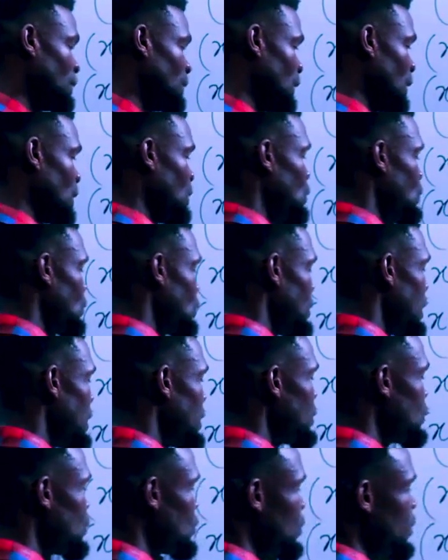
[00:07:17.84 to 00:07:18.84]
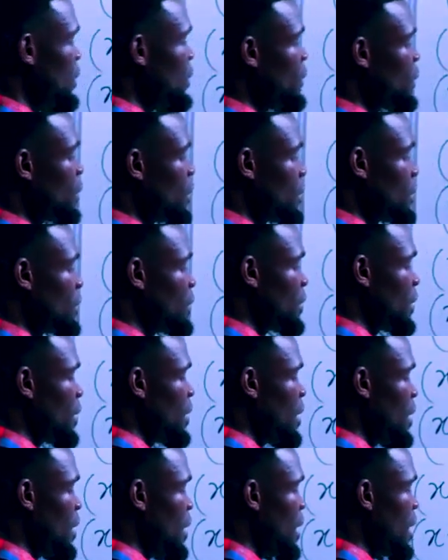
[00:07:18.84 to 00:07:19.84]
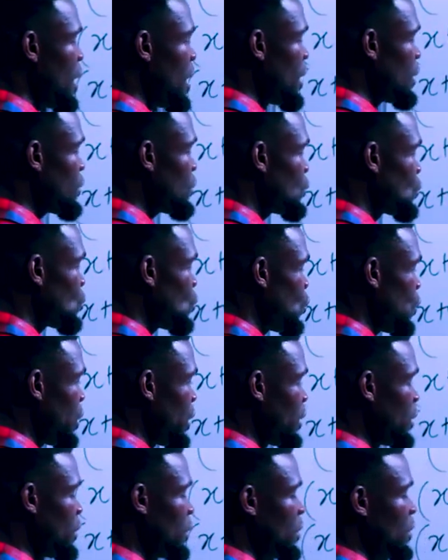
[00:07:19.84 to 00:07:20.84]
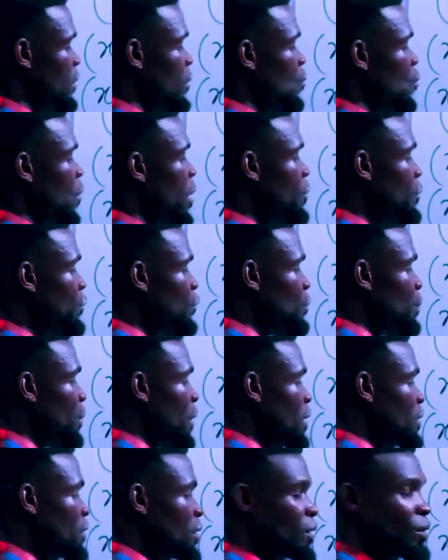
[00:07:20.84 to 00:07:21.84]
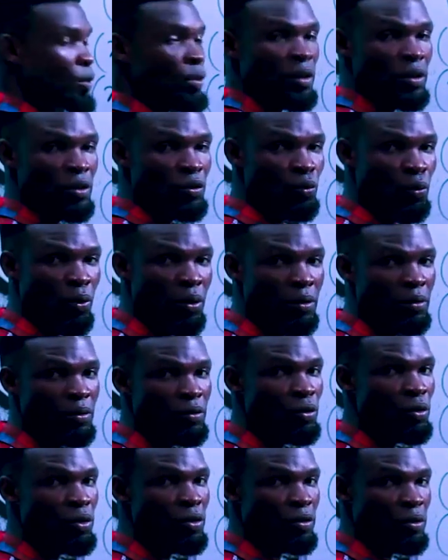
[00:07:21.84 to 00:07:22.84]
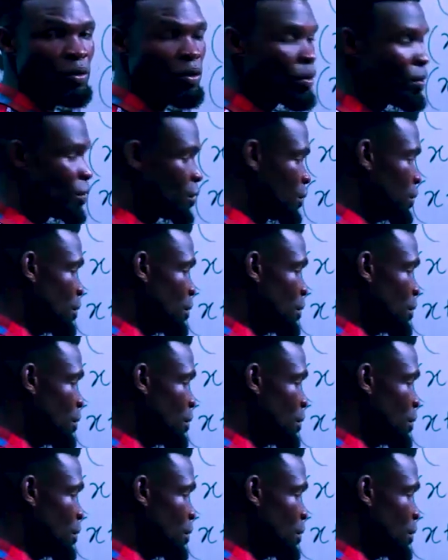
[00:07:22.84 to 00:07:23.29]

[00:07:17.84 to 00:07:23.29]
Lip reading: So that this will give us x squared. Y raised to power 0 is 1, so it's gone.